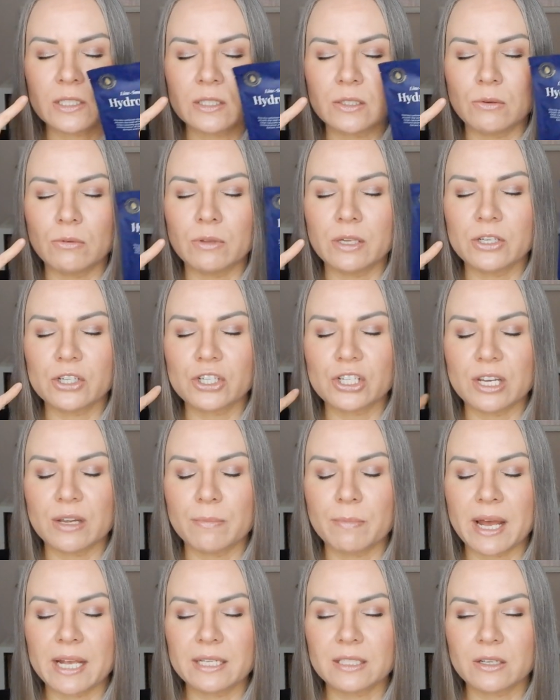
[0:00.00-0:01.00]
soothing
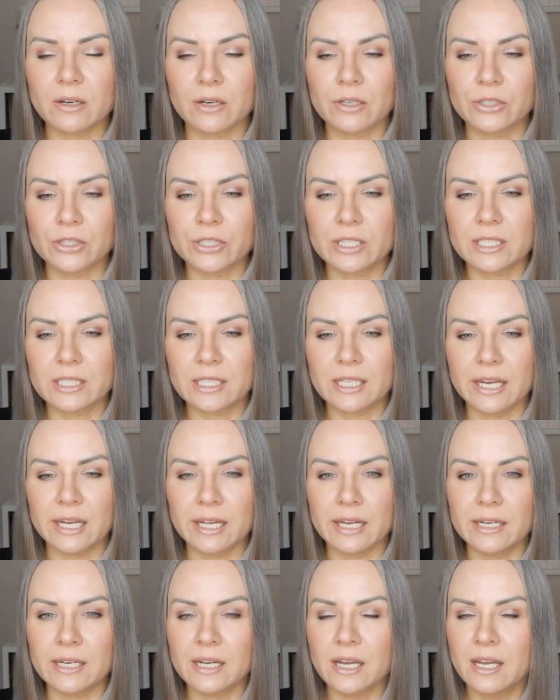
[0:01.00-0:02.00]
sheet mask on your
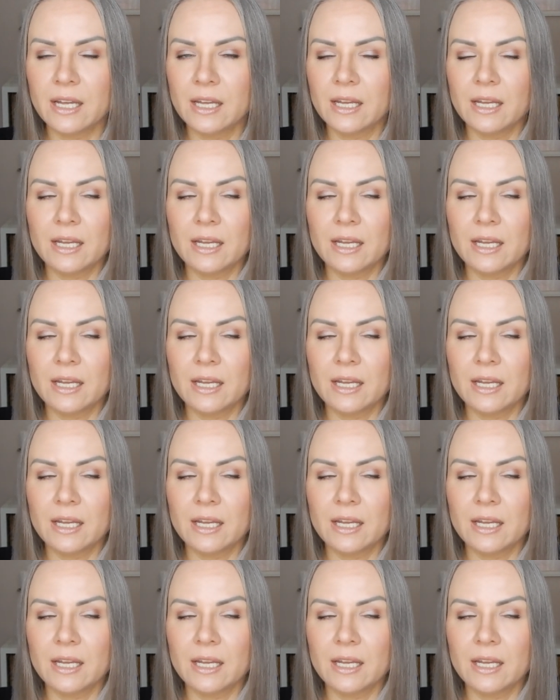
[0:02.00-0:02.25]
skin.